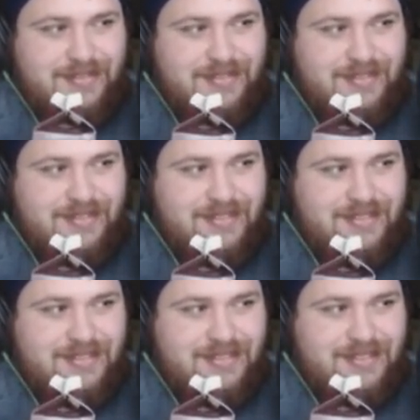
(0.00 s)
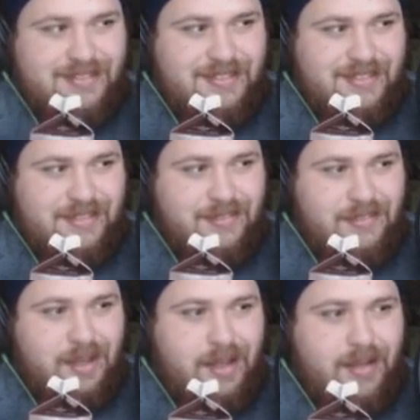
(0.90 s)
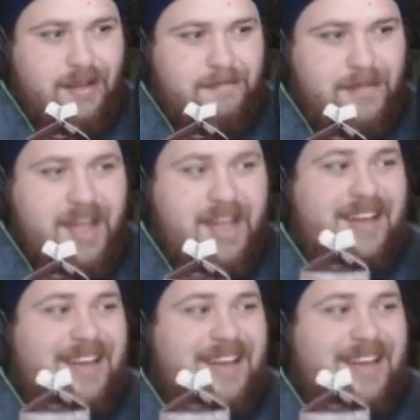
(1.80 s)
No words are spoken by the person on screen.